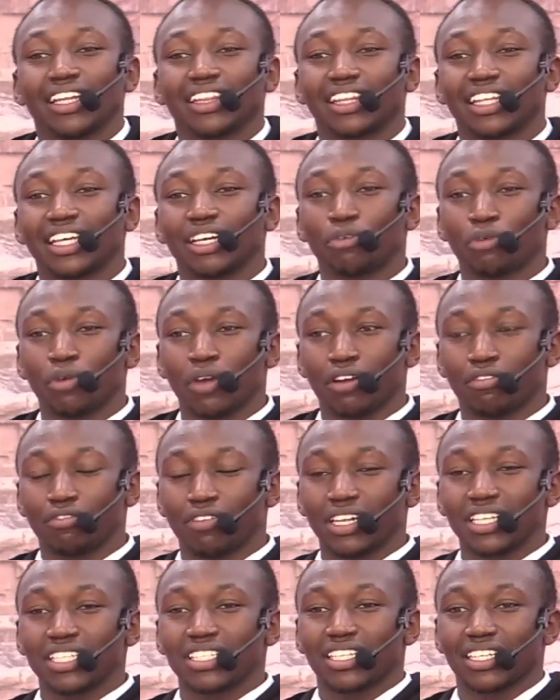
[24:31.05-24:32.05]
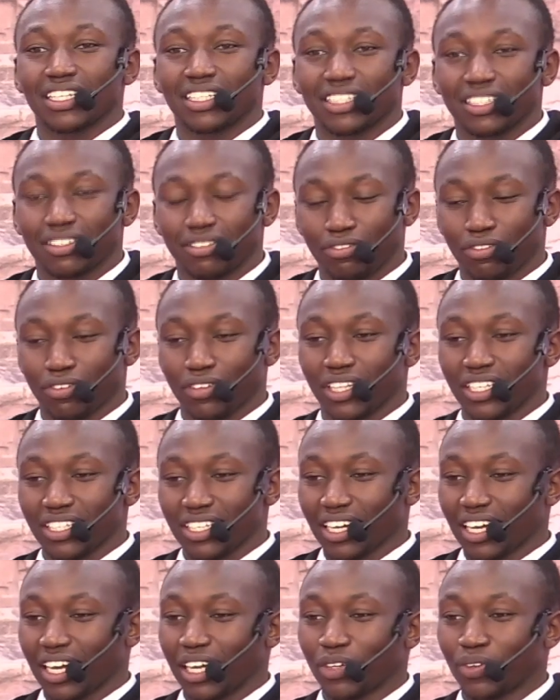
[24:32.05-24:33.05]
thing we have listened for the
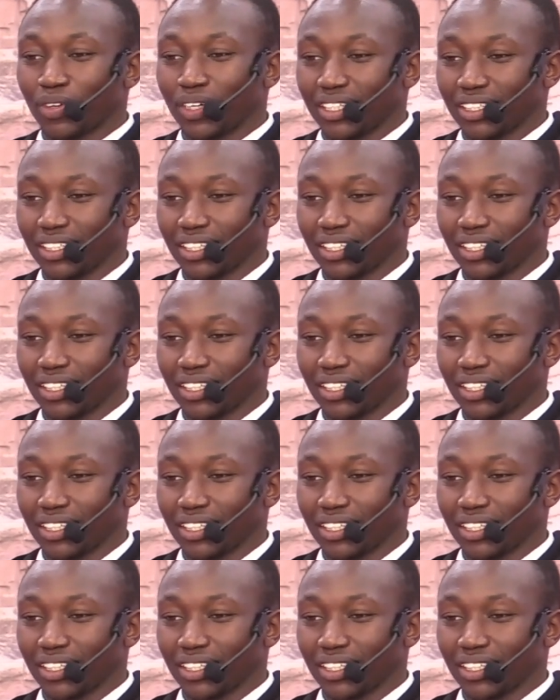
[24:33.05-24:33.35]
second one,